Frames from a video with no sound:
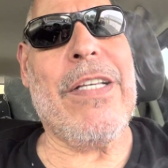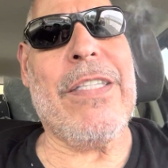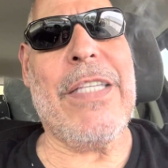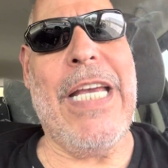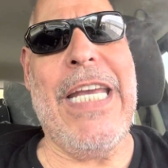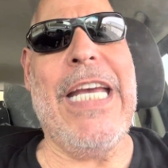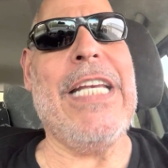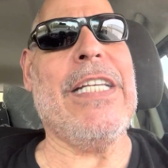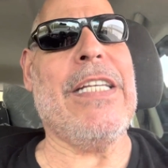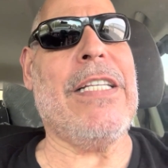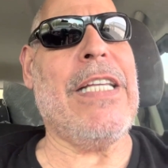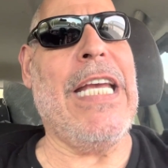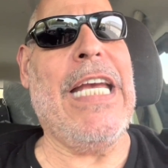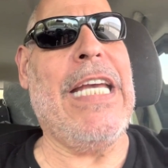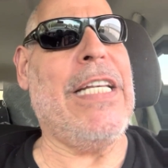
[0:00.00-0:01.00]
They hate
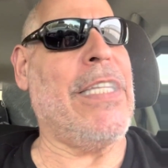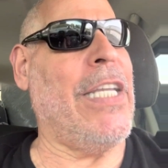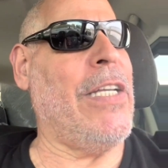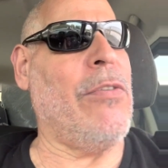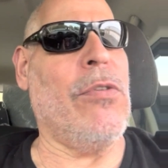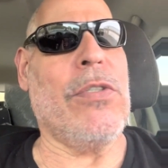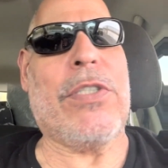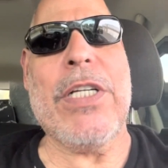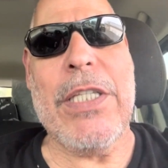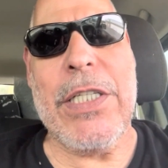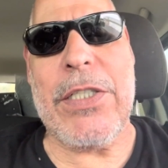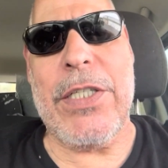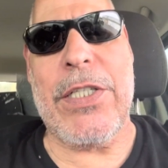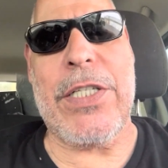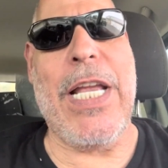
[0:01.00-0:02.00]
they hate landlords
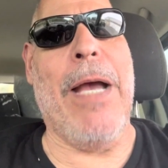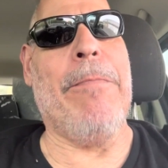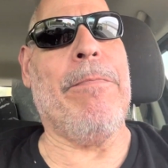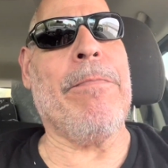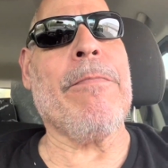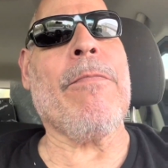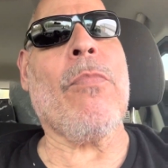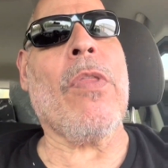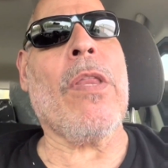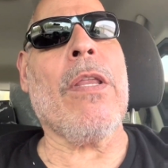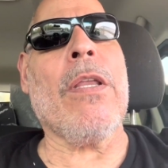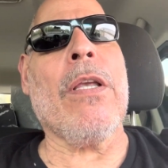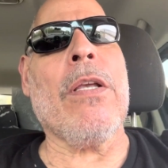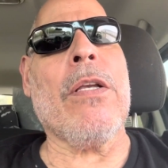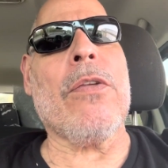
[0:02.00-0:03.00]
unless it's them.
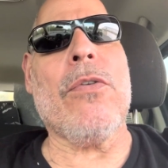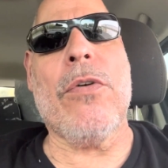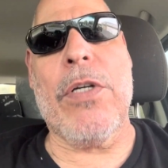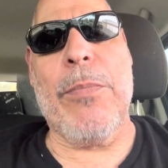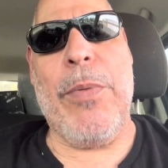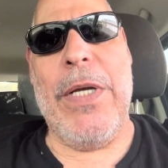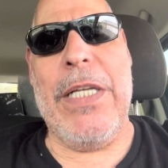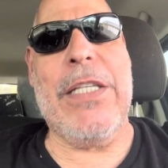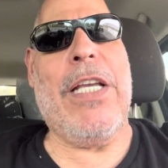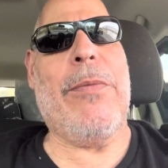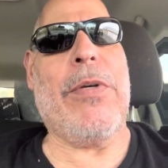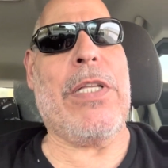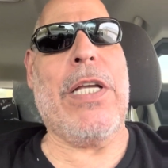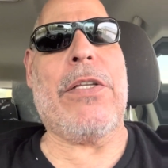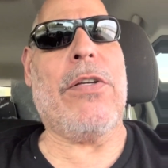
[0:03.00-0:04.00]
During the
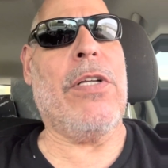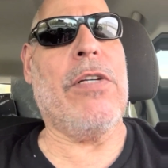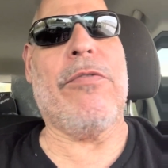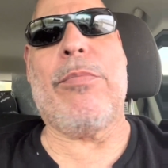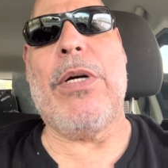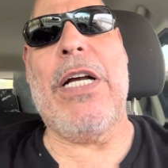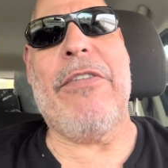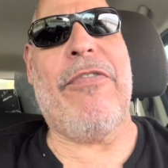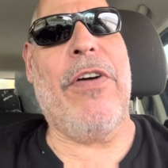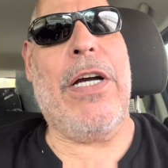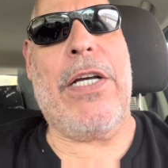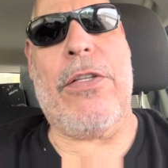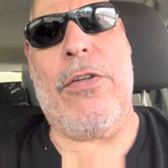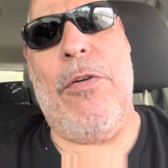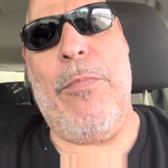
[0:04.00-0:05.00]
pandemic, they told everybody, ah, "Fuck
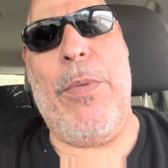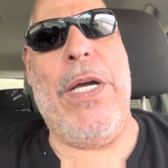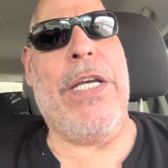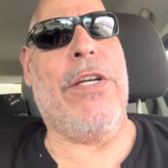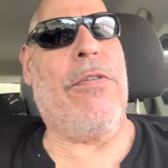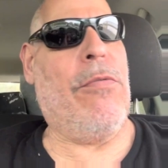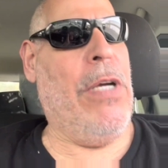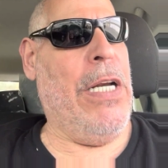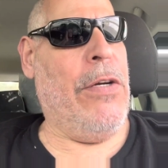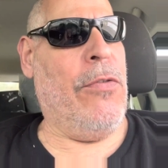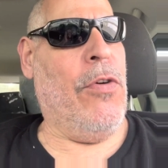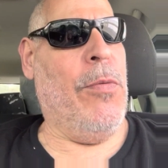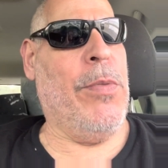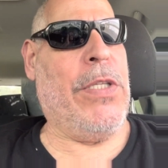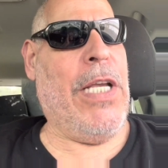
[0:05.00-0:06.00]
it, don't pay your rent and
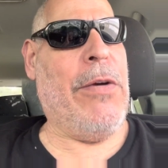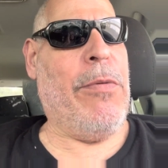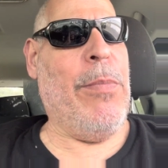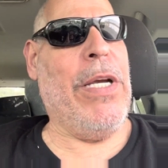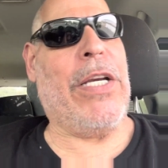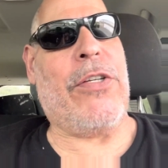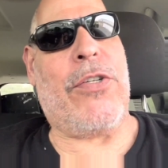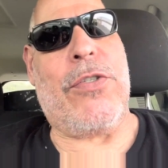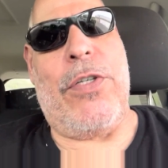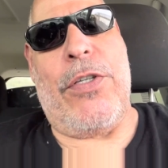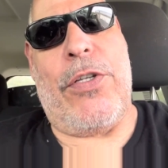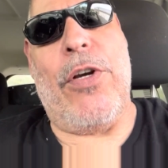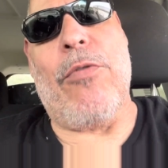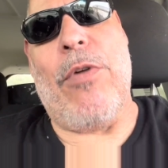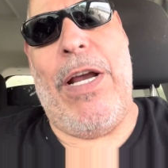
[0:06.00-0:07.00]
all," but they were making sure that
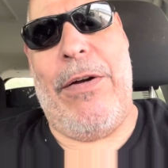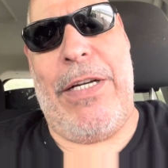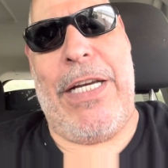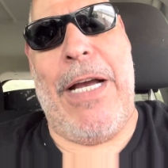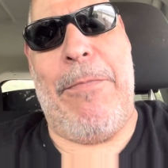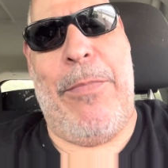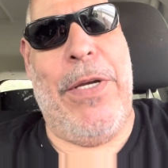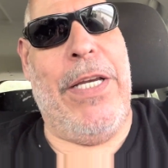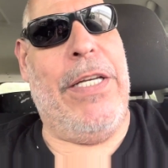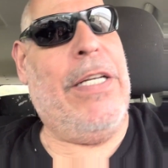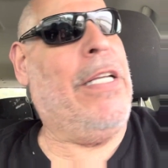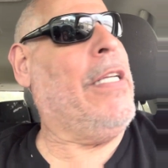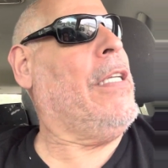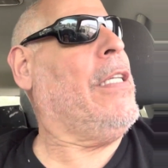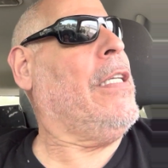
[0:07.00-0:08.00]
their rent got paid.
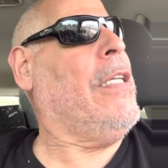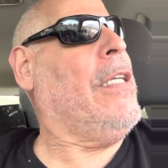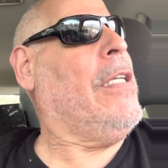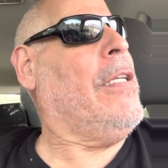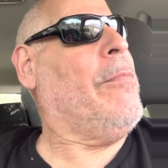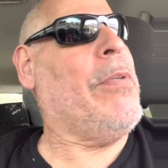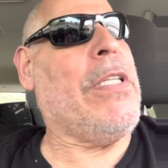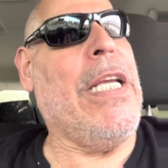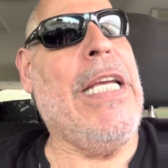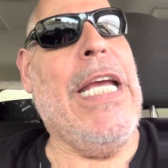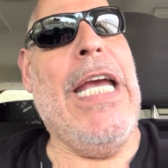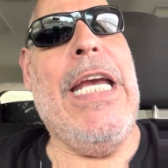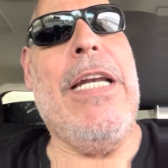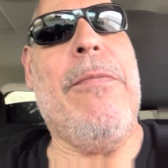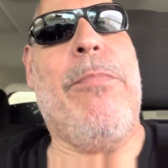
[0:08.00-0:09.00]
But they
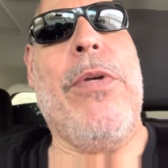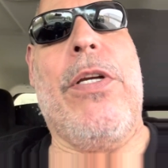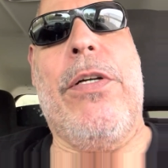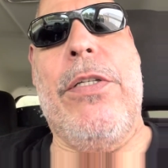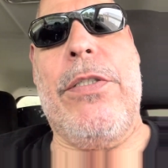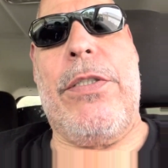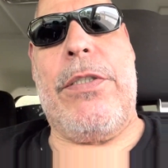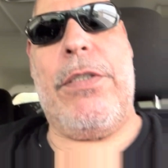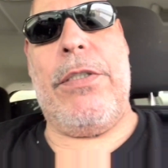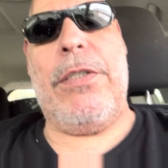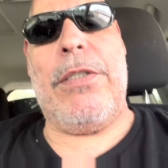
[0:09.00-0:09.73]
hate it because